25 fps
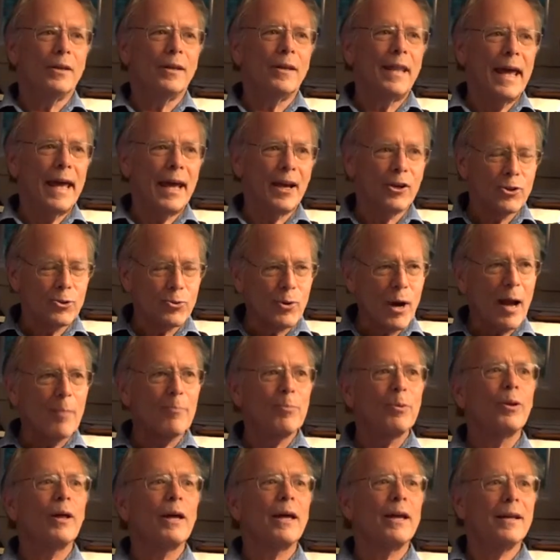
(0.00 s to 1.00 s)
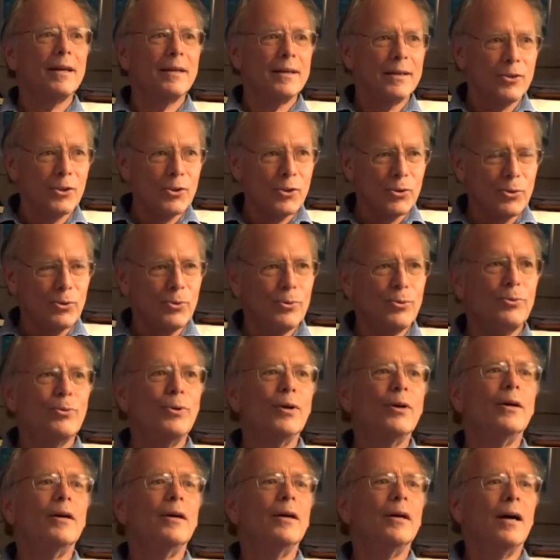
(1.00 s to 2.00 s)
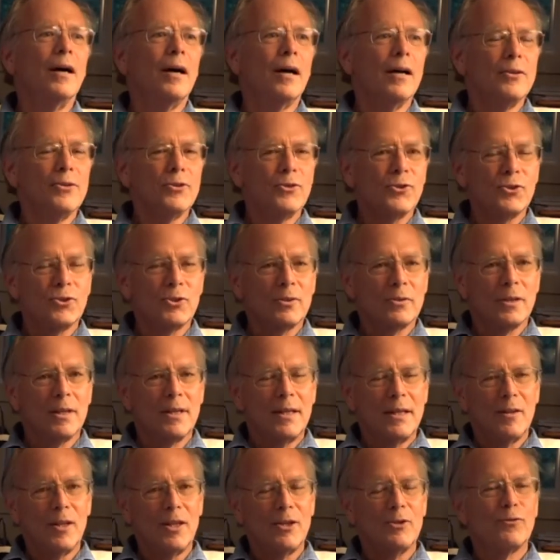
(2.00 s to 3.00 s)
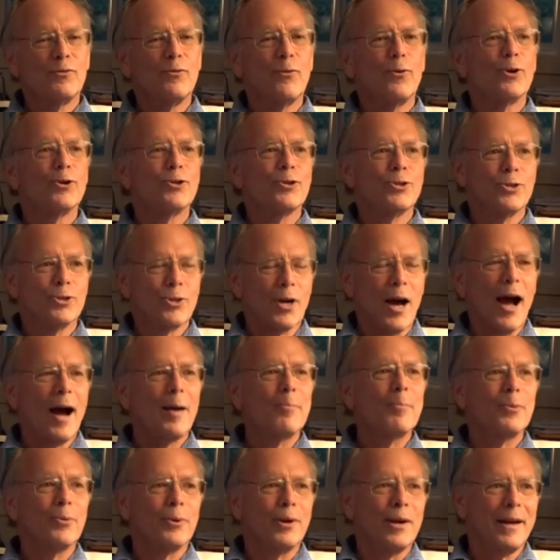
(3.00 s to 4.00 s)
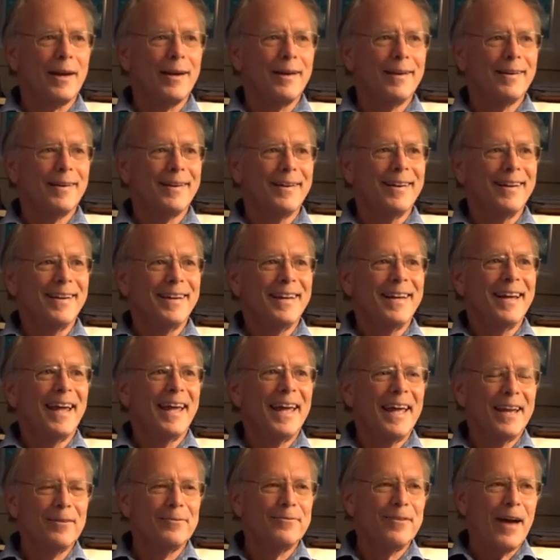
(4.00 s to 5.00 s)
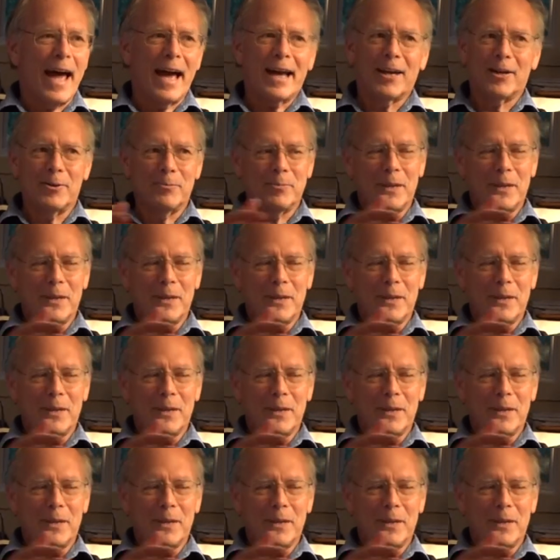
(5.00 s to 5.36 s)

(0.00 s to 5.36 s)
They extrapolated into seeing these forces operate in a vacuum.